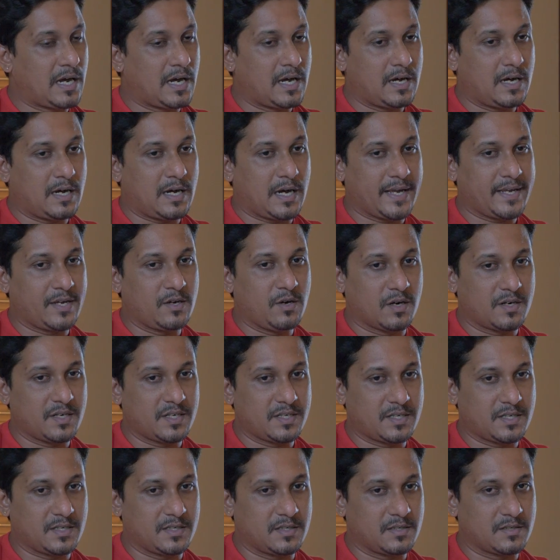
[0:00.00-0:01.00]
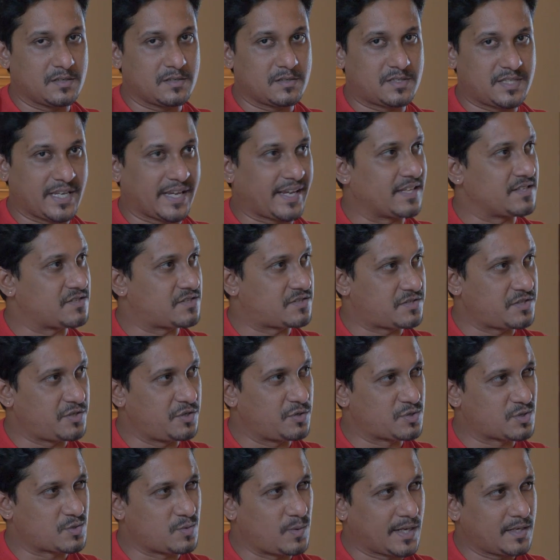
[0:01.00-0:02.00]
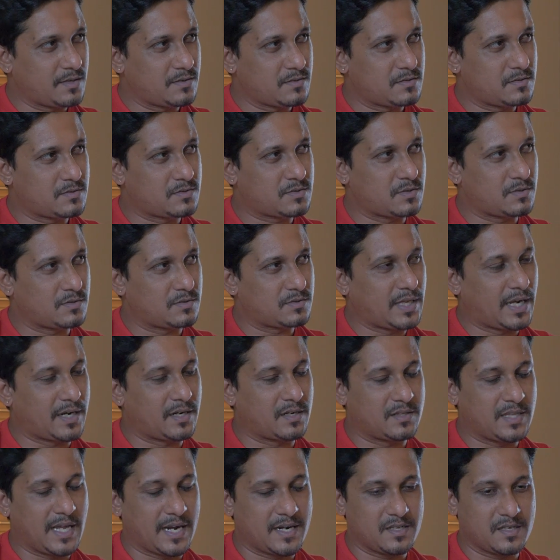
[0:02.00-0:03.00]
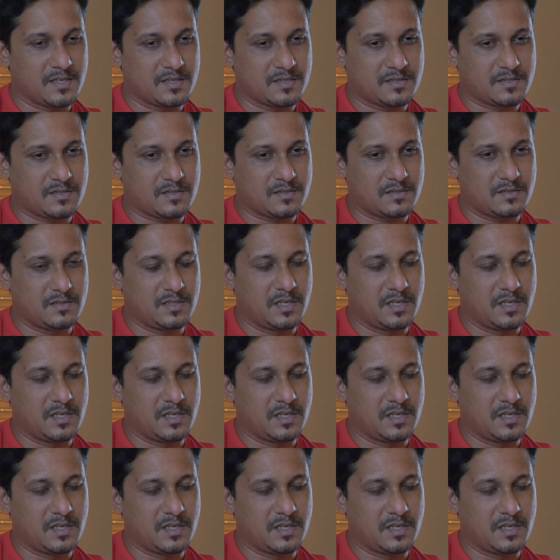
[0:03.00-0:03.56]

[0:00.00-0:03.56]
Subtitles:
I got it seconds, used one. So that is